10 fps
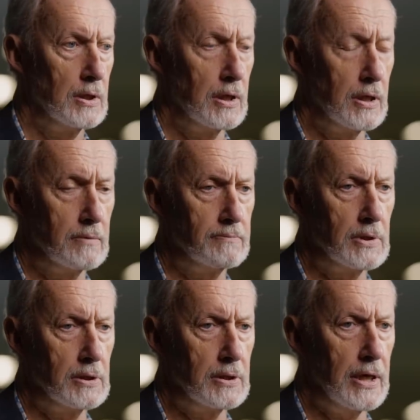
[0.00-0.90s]

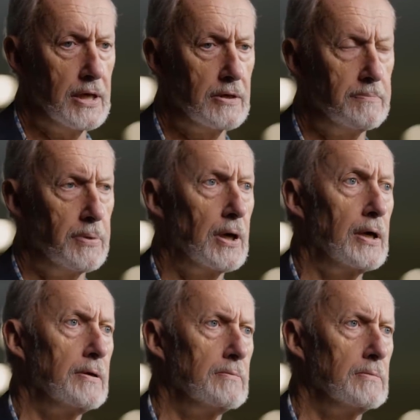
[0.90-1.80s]
um, headed
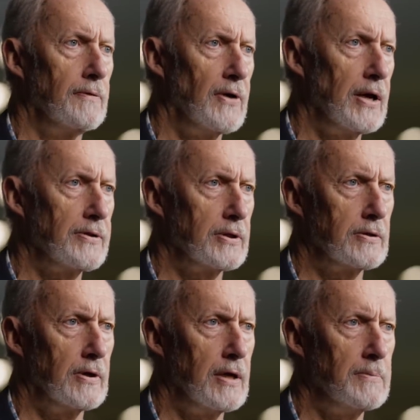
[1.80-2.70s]
by my father,
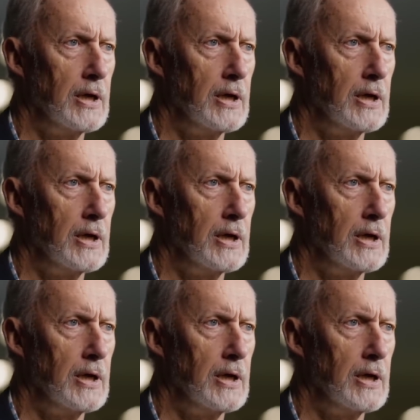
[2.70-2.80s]
Graham